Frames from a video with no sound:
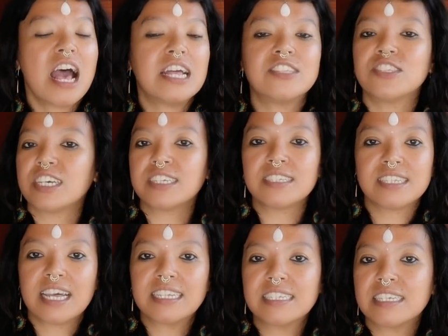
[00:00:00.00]
And
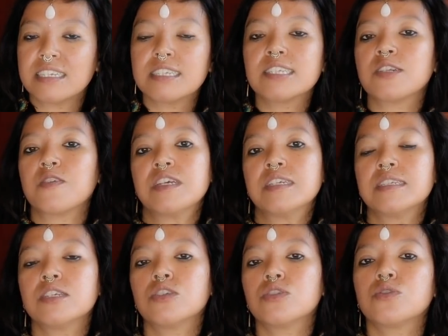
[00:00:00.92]
that's it. It's so
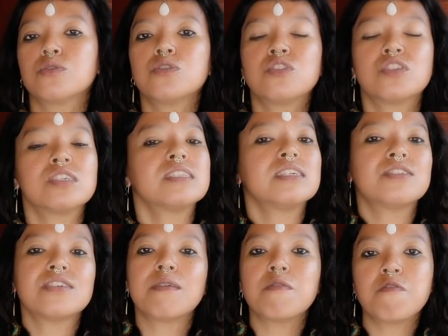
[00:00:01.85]
easy to do. You just need
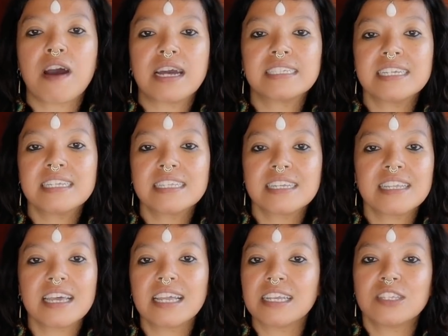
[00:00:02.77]
to have a fast
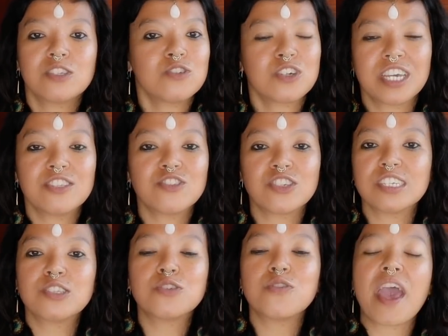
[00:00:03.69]
internet and you can
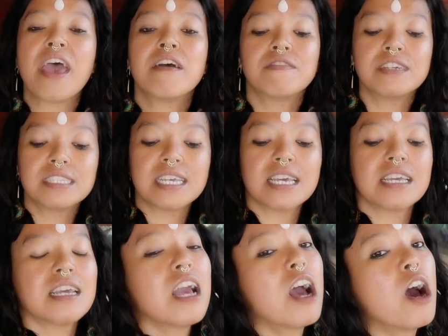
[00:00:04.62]
just do
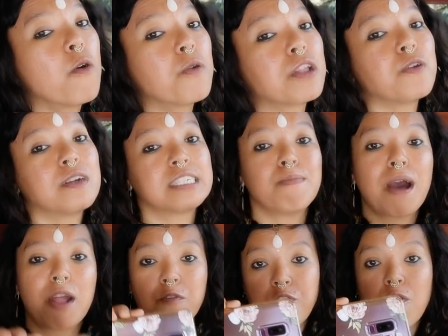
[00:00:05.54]
everything with your
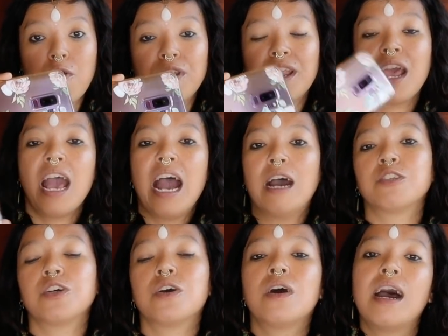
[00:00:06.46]
smartphone.
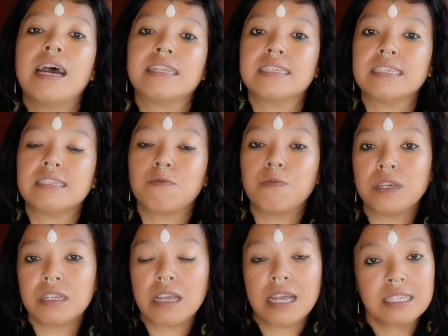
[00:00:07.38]
Although at
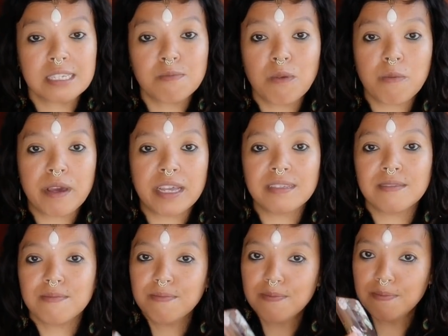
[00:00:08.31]
this moment,
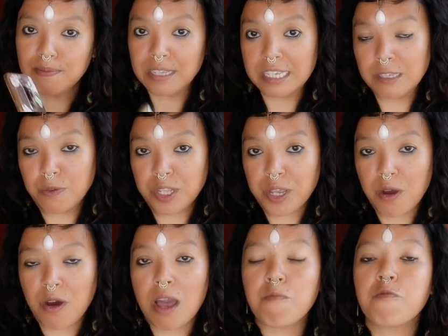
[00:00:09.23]
this video
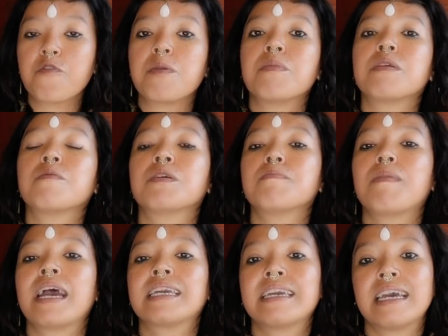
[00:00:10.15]
I'm filming with
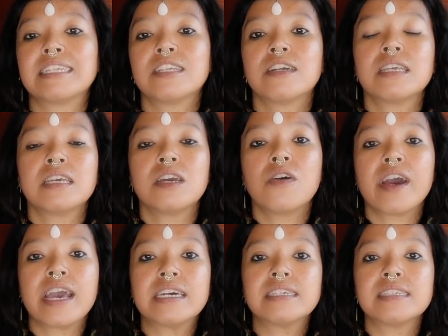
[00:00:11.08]
my Canon
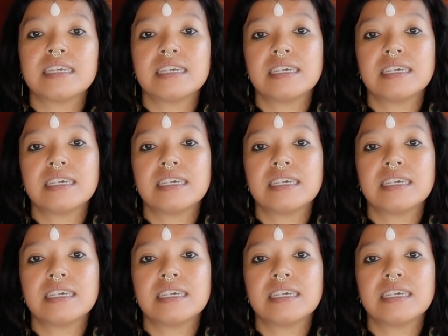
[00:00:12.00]
EOS,